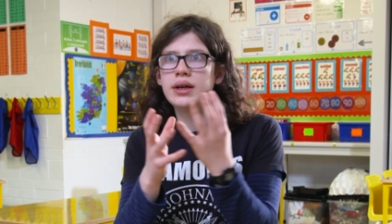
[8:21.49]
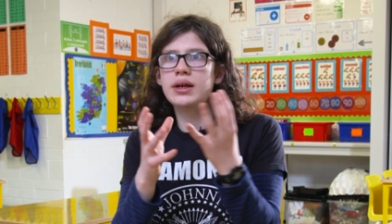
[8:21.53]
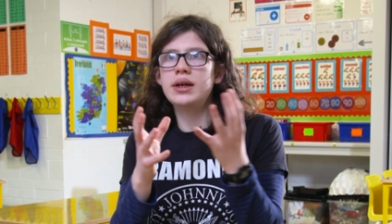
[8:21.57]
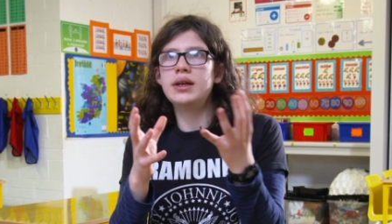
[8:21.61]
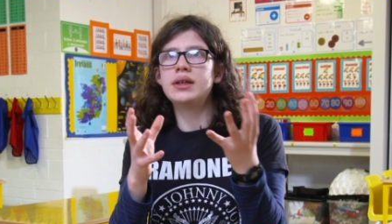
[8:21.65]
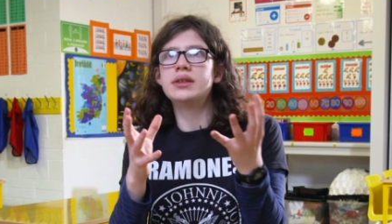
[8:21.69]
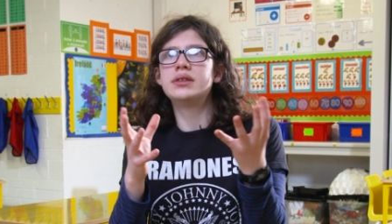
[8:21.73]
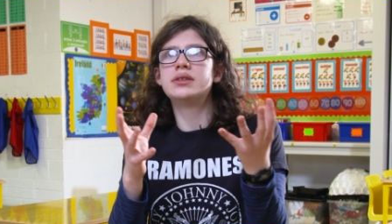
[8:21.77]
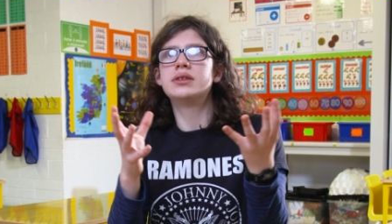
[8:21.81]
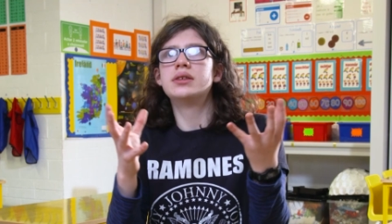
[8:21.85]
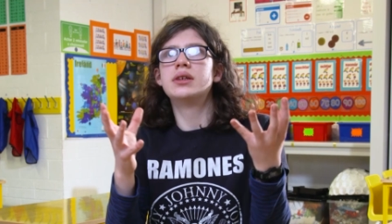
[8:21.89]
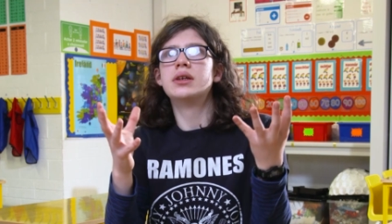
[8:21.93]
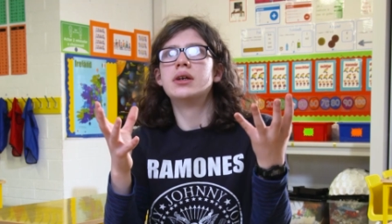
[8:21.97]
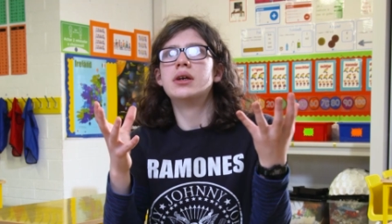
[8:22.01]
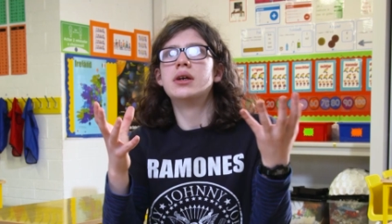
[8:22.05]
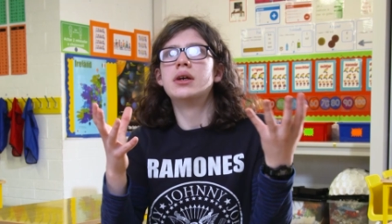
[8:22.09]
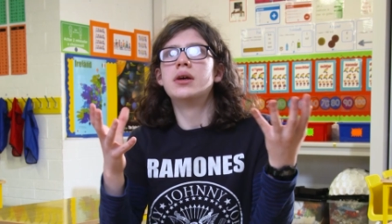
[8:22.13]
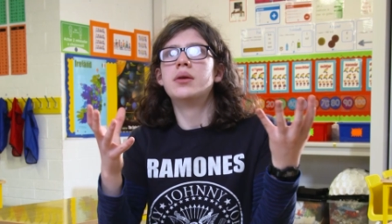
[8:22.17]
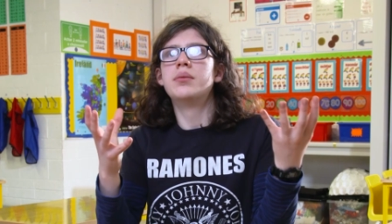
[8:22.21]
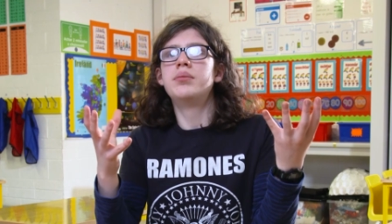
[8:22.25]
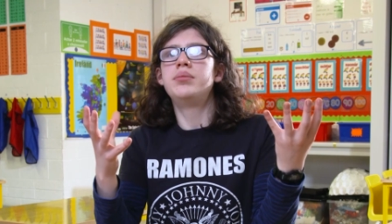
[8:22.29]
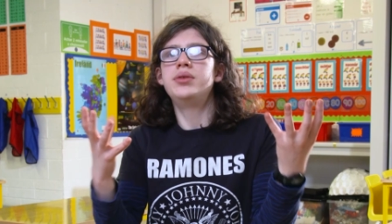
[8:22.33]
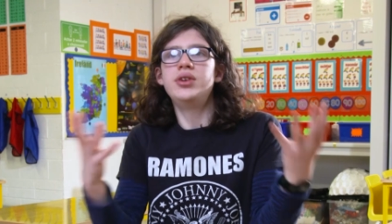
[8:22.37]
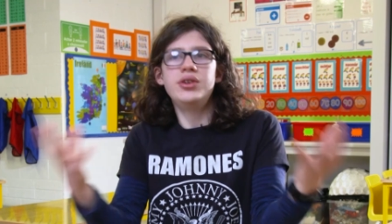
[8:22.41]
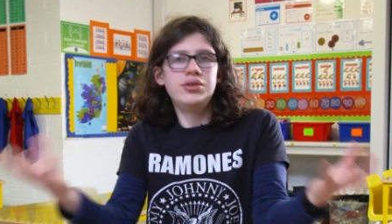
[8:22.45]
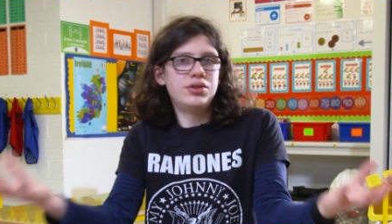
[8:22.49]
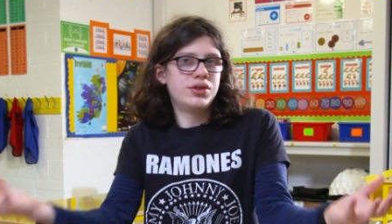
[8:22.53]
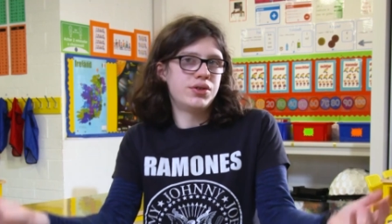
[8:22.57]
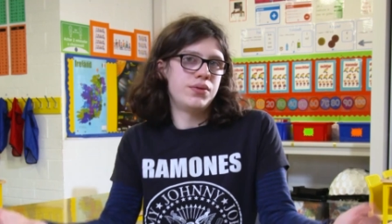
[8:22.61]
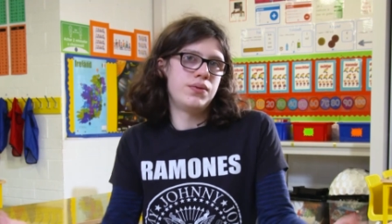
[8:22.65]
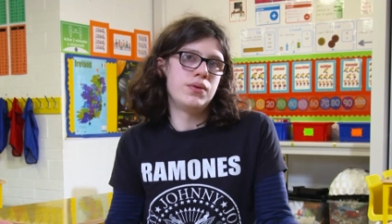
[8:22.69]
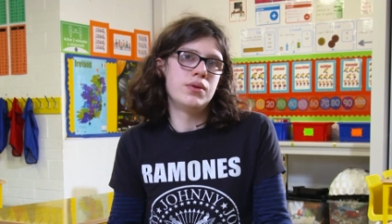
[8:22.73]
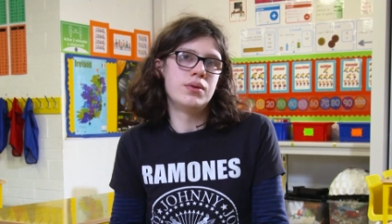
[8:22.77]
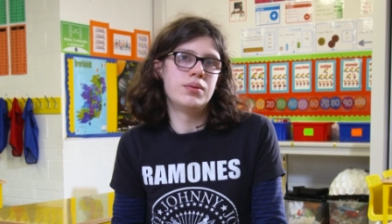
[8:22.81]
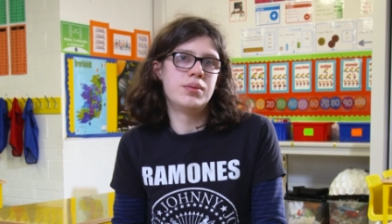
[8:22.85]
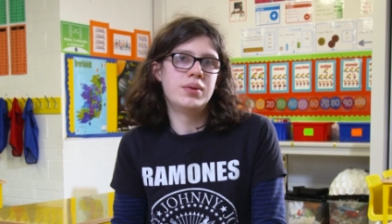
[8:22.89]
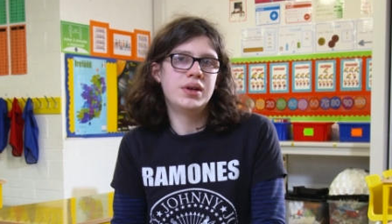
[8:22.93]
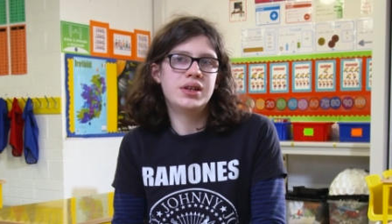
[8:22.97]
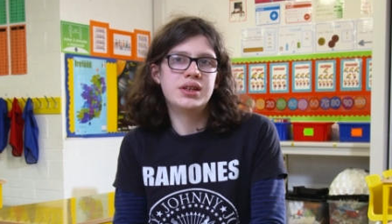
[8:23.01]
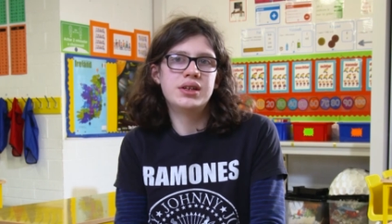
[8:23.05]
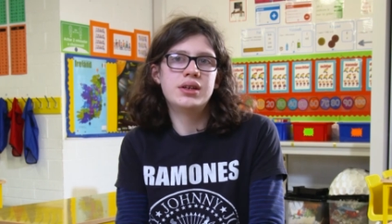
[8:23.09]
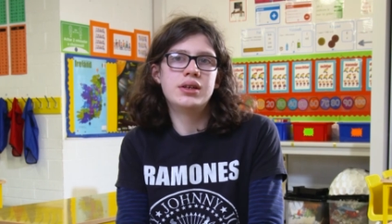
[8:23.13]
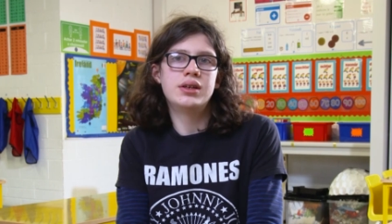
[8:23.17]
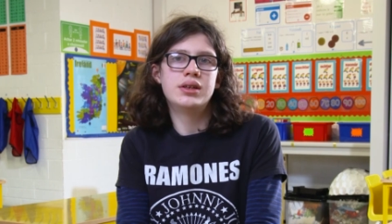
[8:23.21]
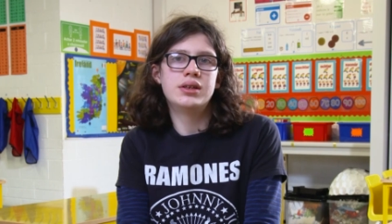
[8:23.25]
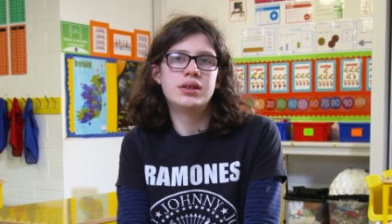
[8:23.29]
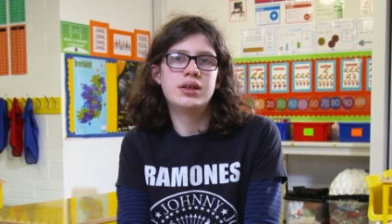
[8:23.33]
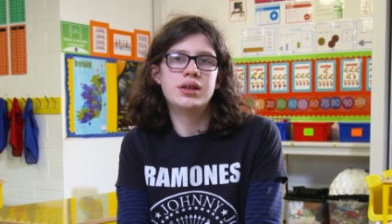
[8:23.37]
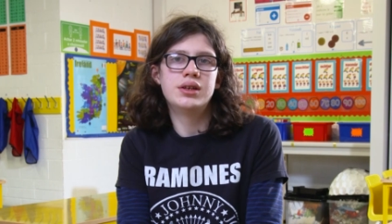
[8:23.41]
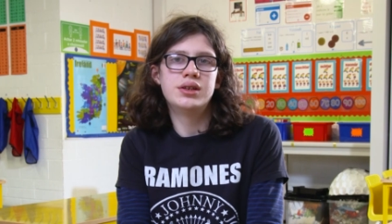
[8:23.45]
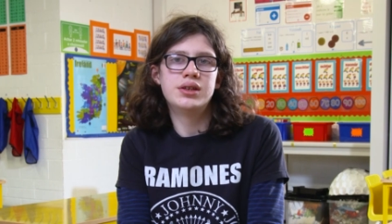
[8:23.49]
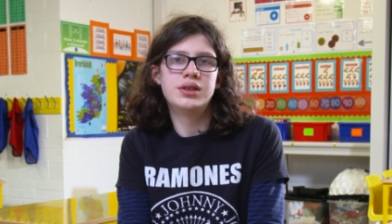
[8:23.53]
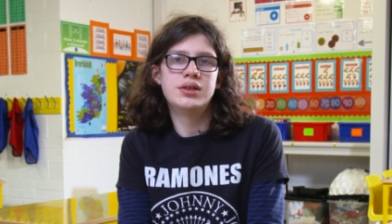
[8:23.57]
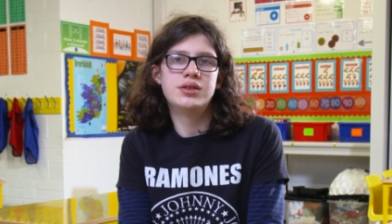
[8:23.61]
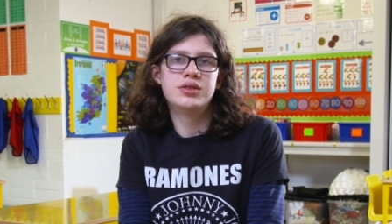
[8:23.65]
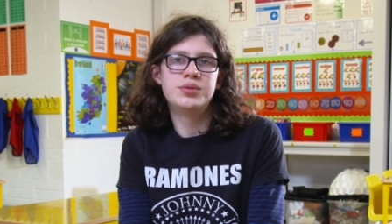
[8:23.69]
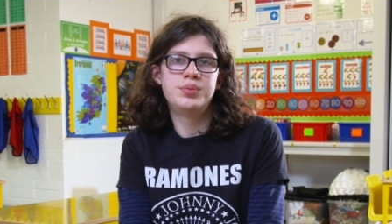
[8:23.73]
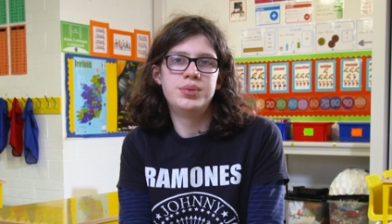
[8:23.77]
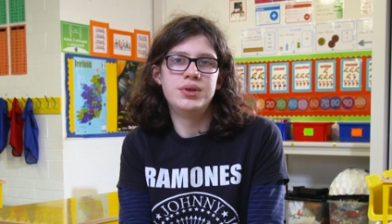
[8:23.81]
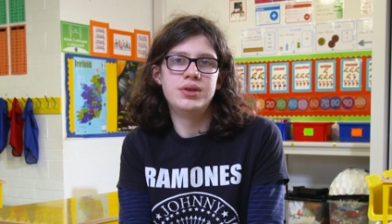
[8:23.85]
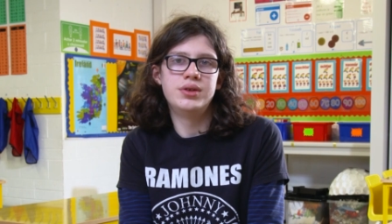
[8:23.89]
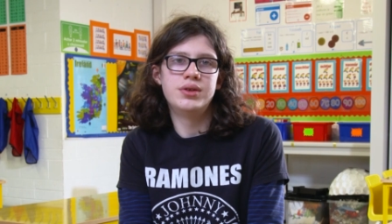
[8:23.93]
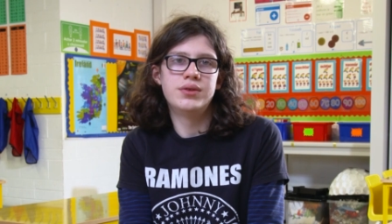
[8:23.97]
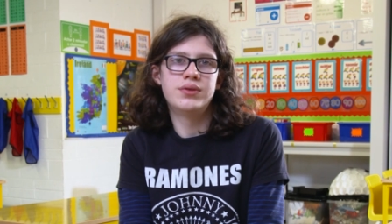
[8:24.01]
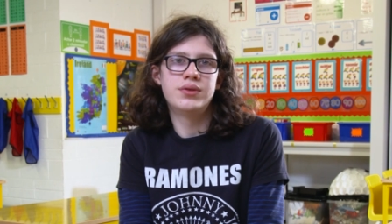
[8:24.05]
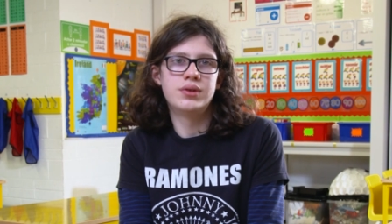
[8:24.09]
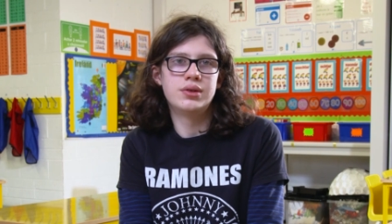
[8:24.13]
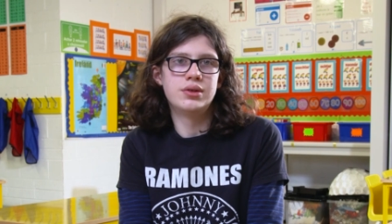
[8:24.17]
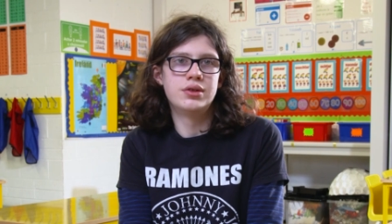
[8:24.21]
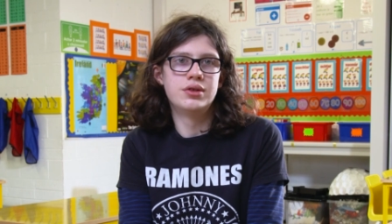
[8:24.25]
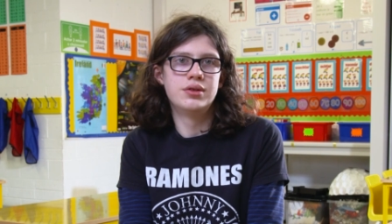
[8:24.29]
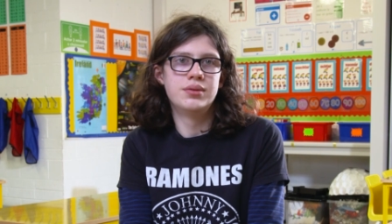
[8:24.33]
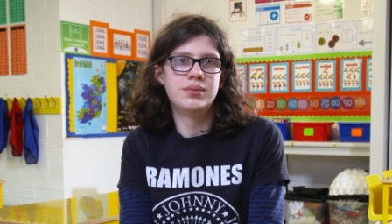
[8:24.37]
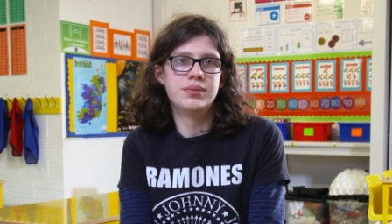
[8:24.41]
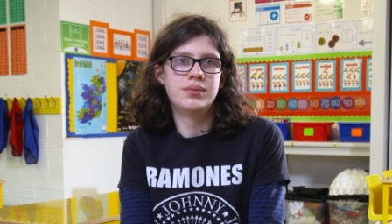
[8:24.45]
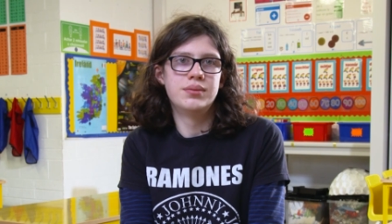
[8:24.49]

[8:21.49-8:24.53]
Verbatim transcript: it's beautiful. It, it is beautiful.